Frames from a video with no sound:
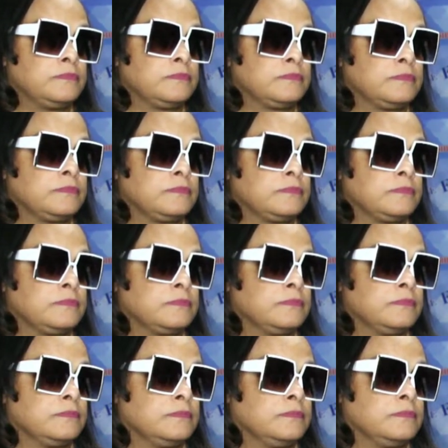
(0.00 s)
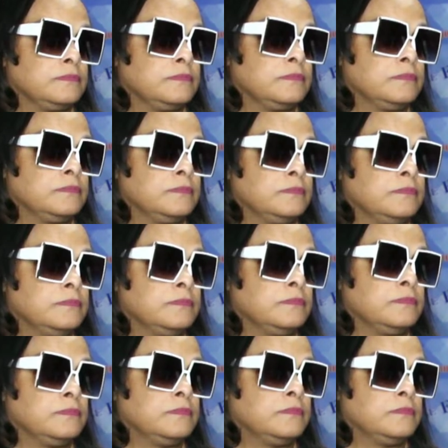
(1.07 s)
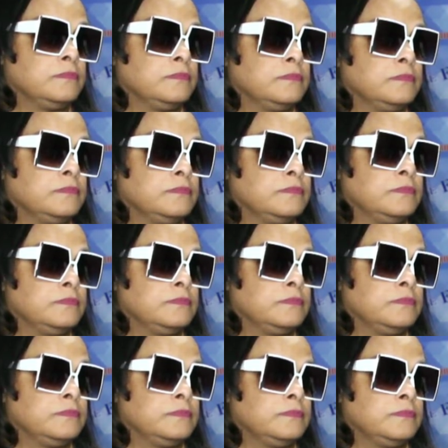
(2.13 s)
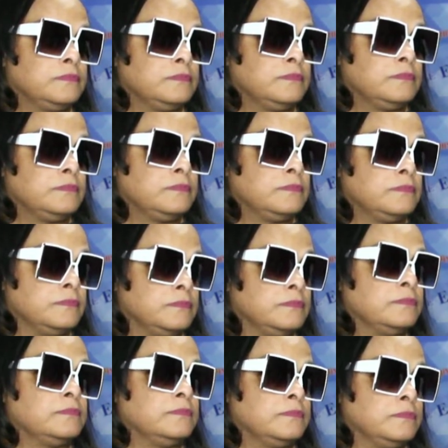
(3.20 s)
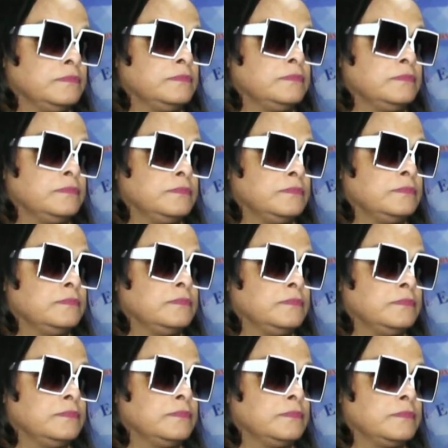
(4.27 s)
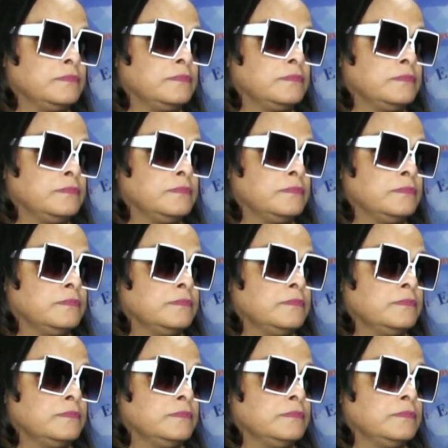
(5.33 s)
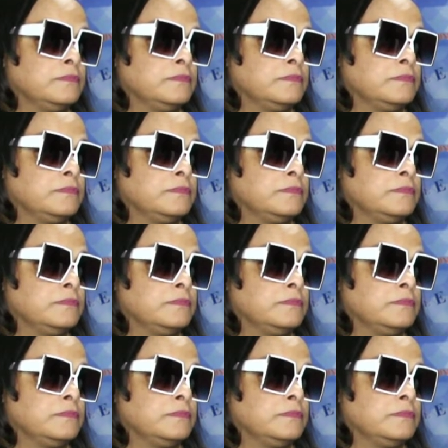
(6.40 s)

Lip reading: (silent)